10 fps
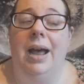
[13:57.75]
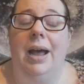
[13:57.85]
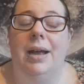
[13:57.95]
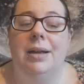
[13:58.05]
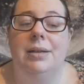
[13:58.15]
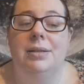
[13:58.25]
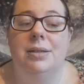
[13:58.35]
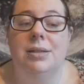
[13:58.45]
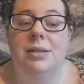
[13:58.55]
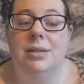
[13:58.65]

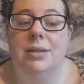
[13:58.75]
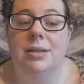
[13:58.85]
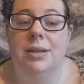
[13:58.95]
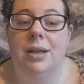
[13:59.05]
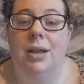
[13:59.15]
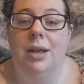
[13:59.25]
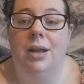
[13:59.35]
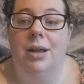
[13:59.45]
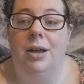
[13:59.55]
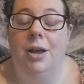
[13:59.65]
And
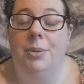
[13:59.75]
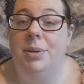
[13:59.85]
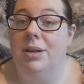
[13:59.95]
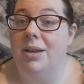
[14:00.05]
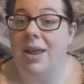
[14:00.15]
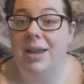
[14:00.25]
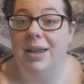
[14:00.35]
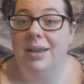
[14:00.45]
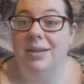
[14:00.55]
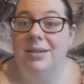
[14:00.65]
I hope you like
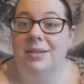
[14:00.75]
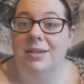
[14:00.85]
it.